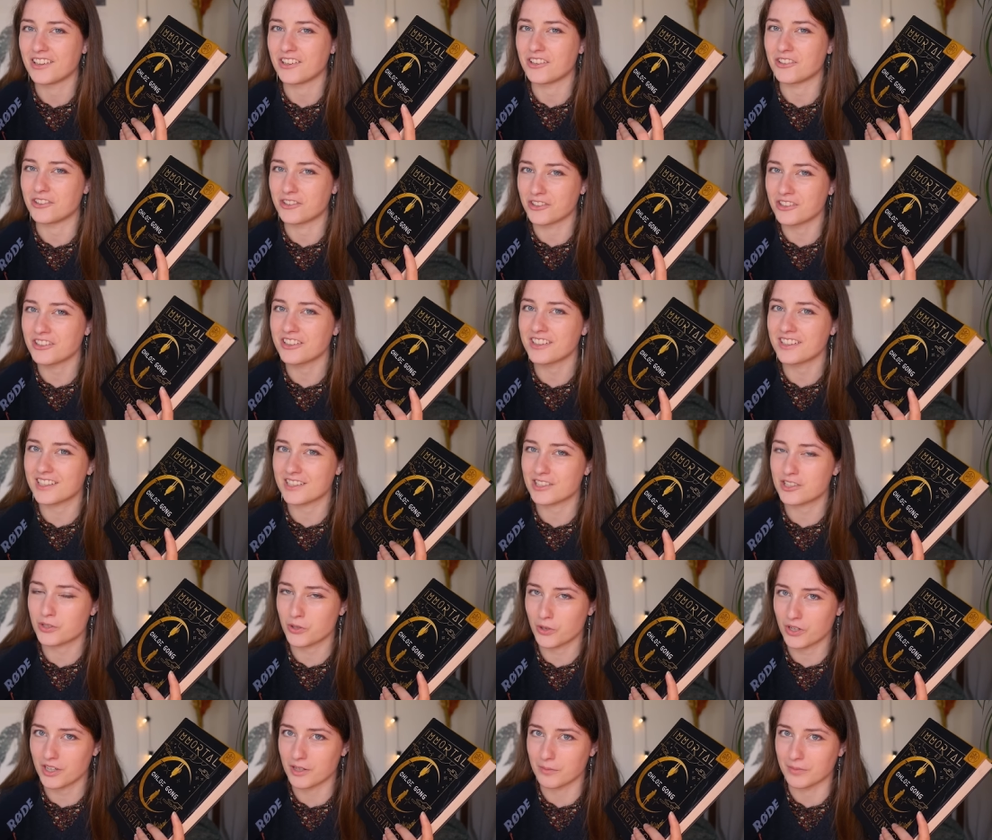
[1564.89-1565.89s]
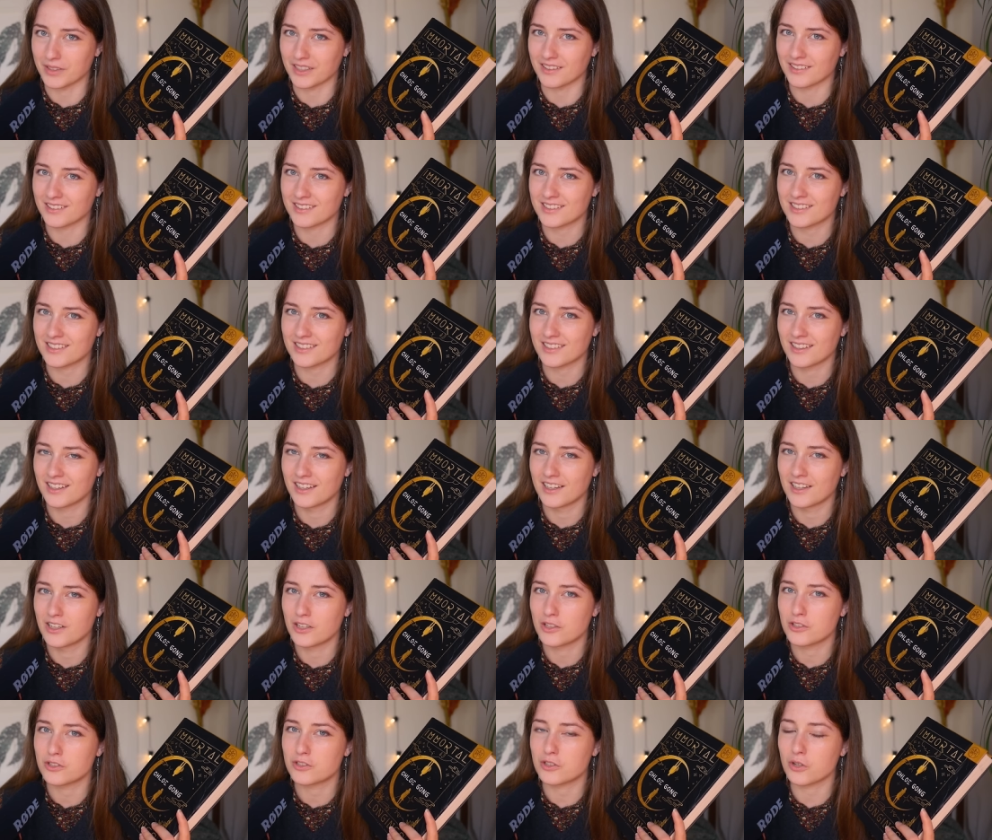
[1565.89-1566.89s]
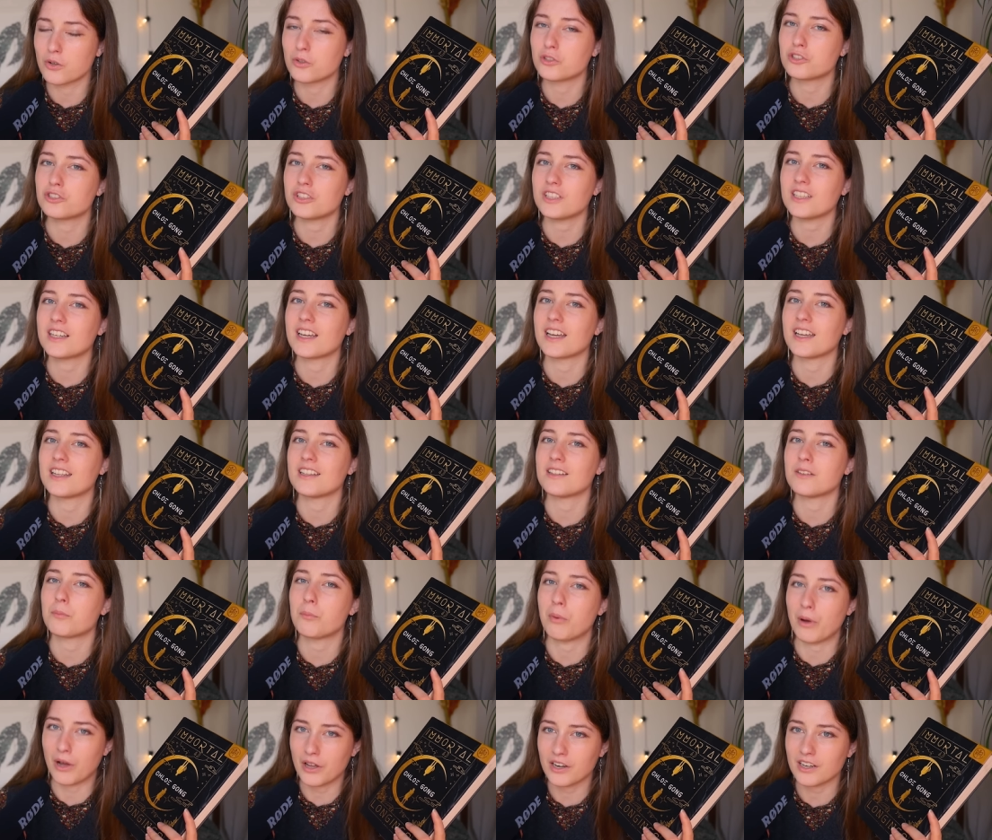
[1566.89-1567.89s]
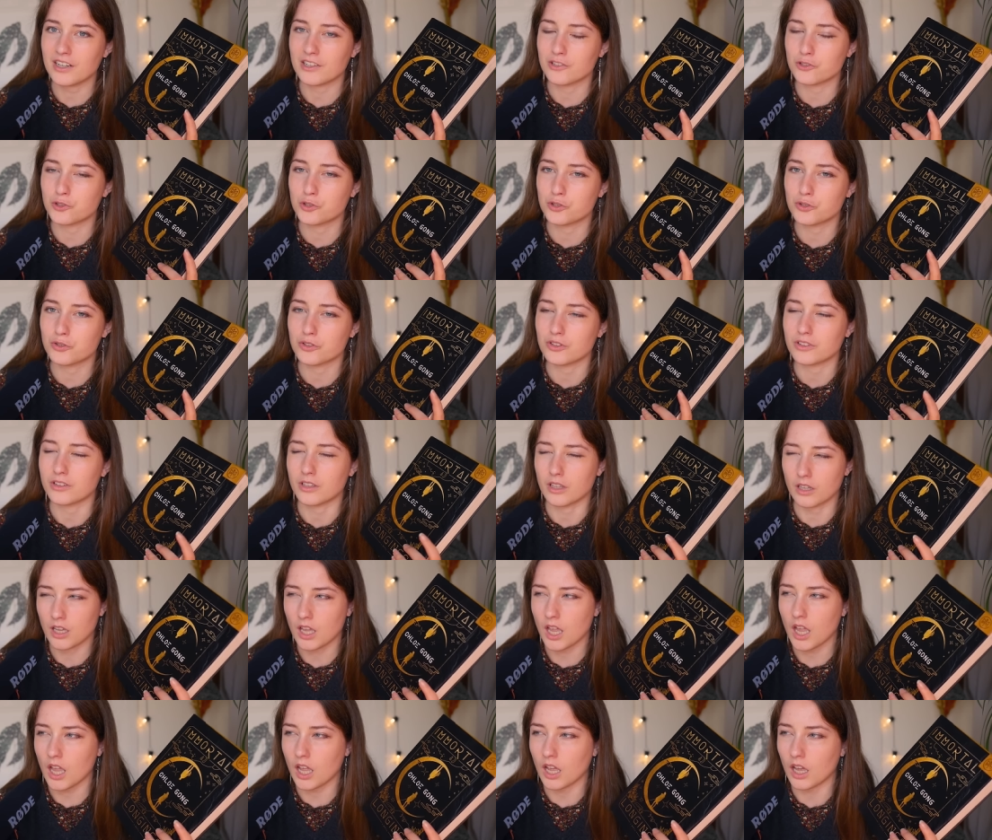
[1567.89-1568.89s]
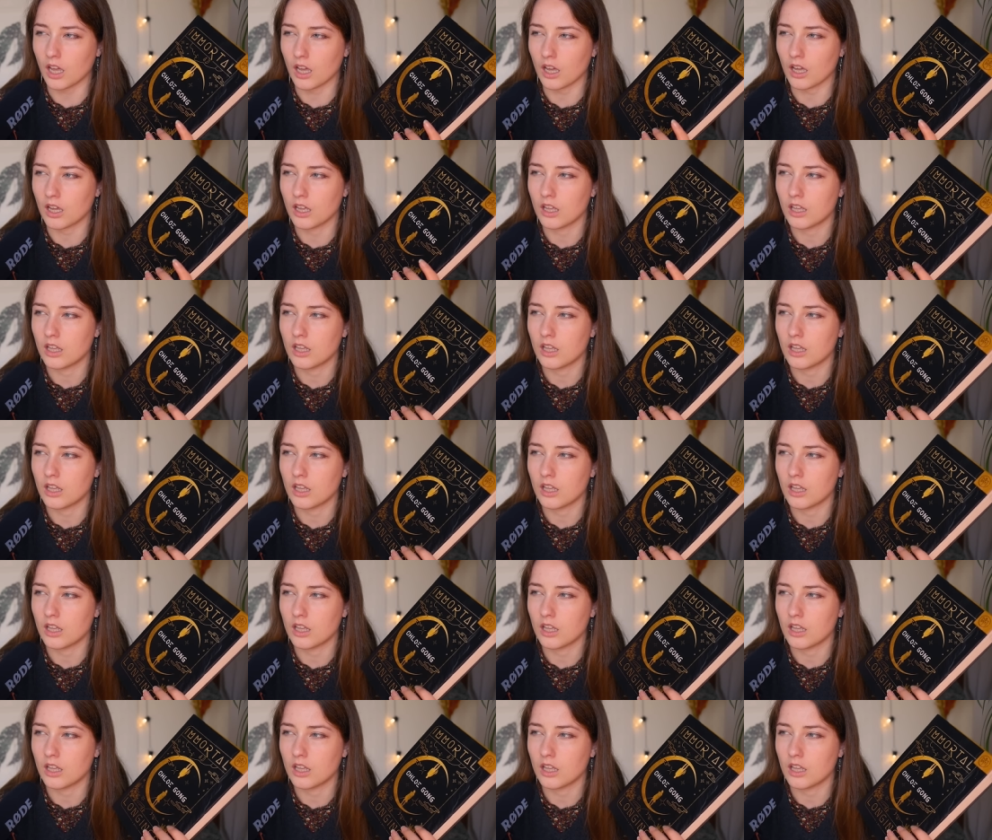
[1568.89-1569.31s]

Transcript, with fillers: during this tournament so she can punish the king